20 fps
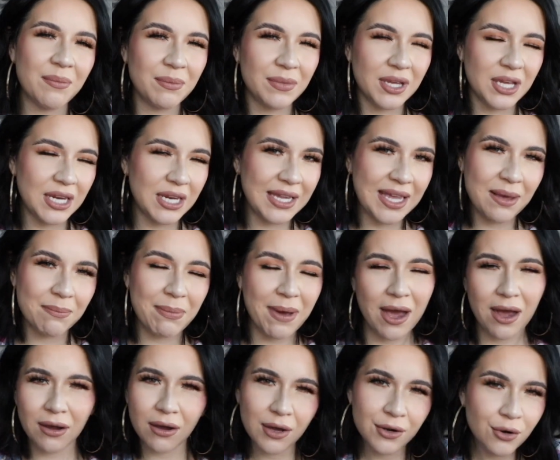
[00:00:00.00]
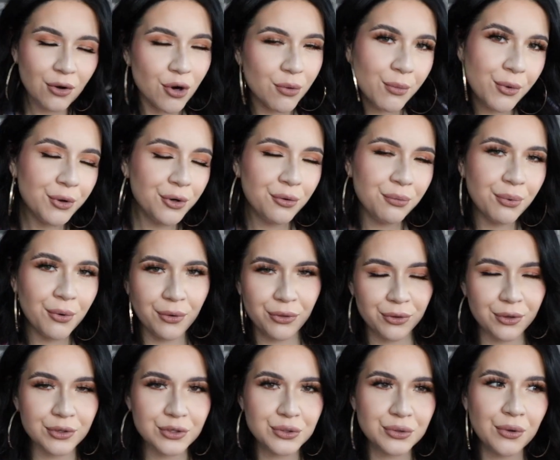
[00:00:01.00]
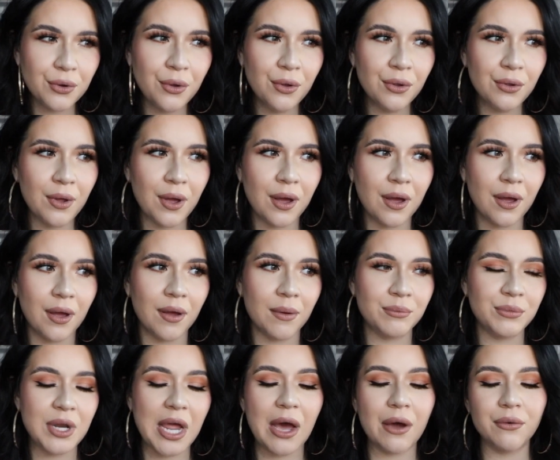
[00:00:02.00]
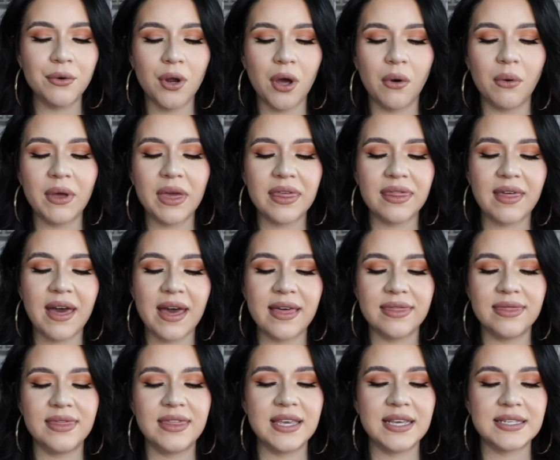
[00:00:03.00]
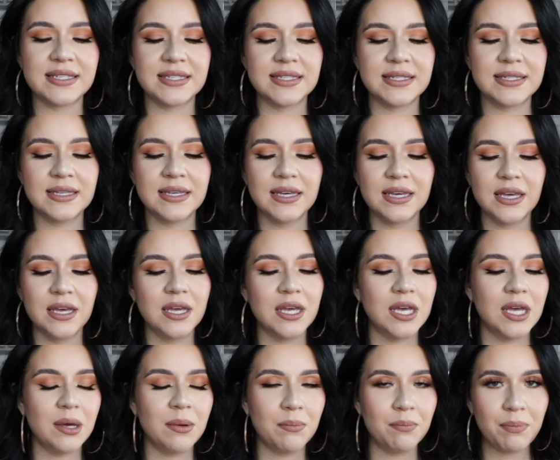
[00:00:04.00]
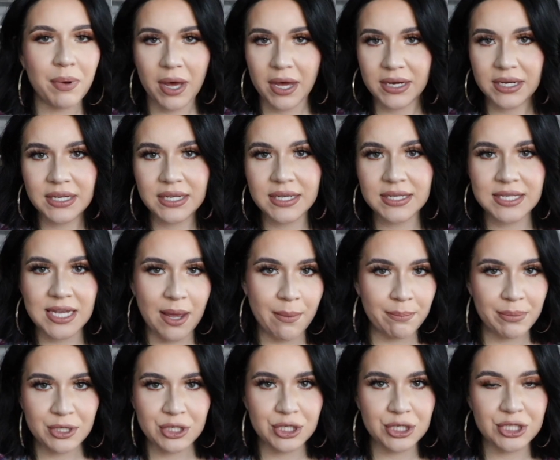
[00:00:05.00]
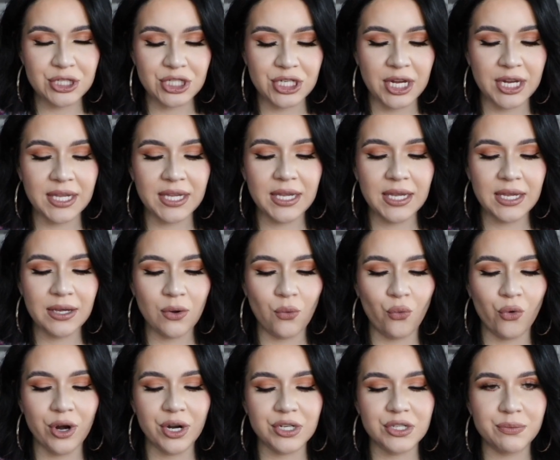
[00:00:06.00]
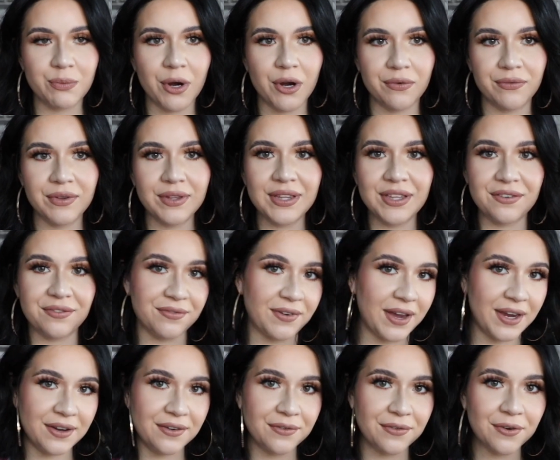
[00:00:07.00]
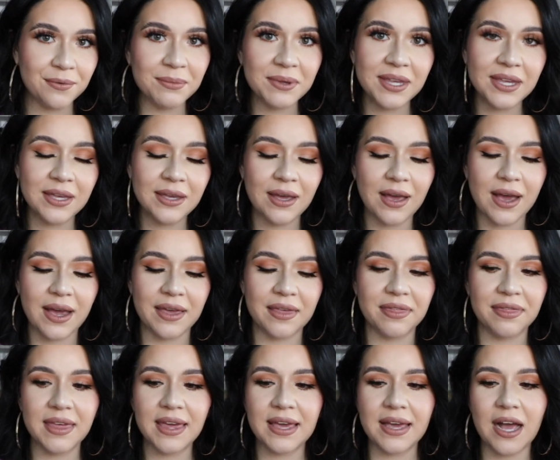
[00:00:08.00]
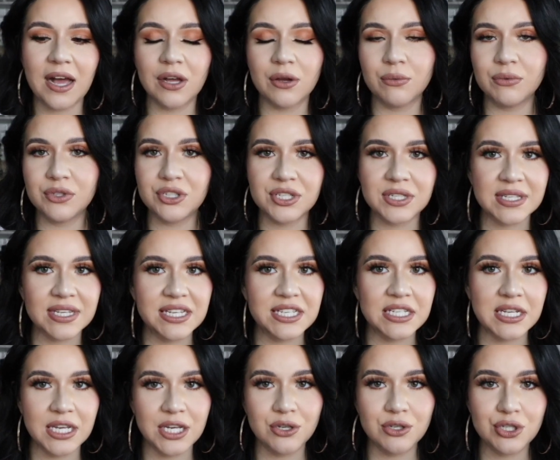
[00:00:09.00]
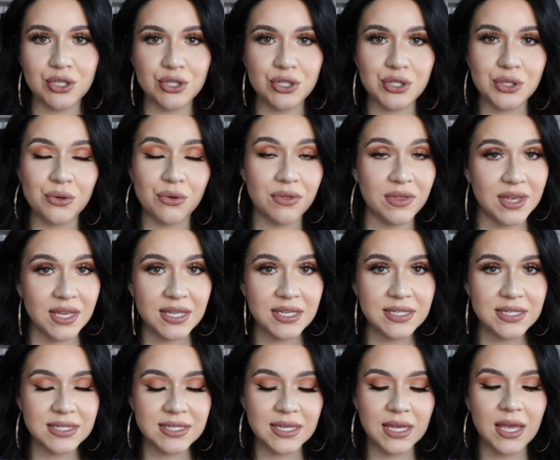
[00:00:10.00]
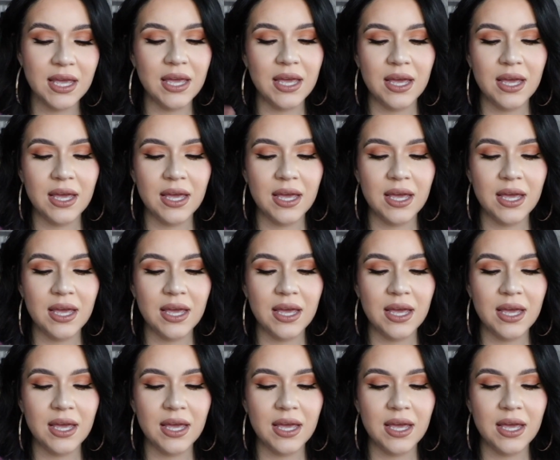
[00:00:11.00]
I'm gonna get back on hormonal birth control. Now knowing that this body temperature checking worked perfectly fine for me, I think I will just continue to do this